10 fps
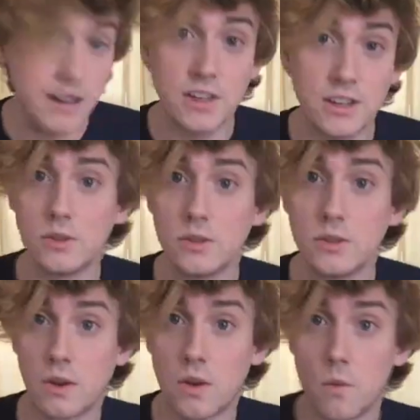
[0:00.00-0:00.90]
to use
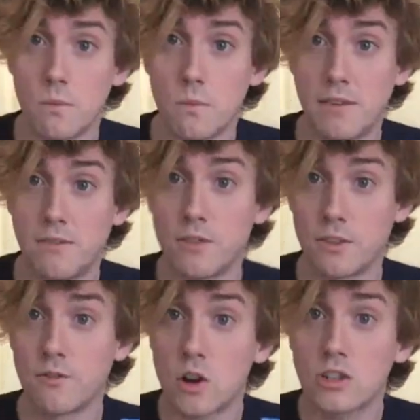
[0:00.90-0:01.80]
the
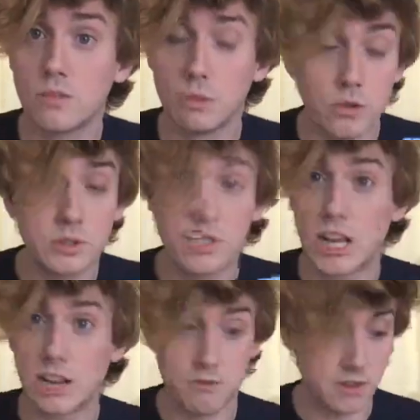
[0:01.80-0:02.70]
first blue
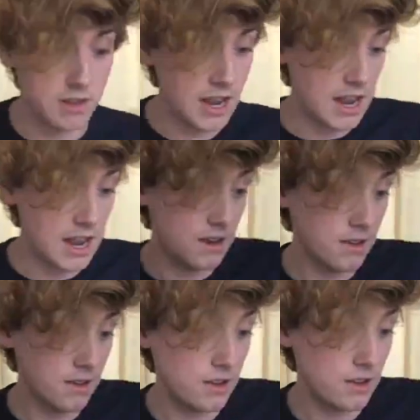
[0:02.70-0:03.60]
stick of the day
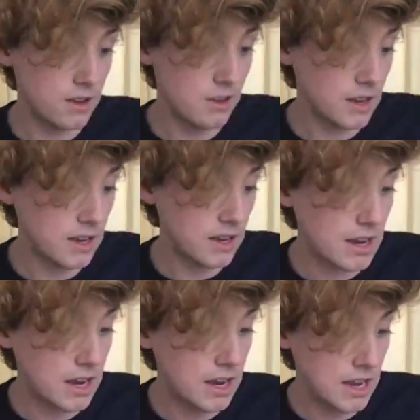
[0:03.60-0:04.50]

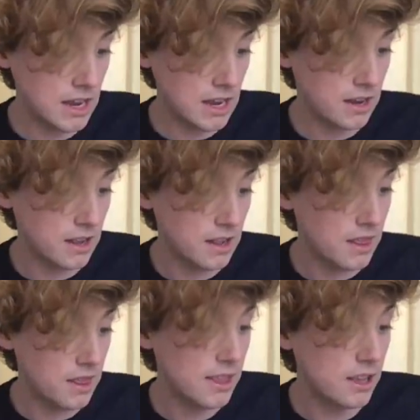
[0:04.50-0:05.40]
in
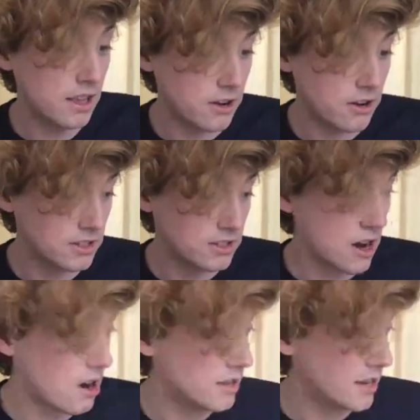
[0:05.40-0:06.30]
the glittering stars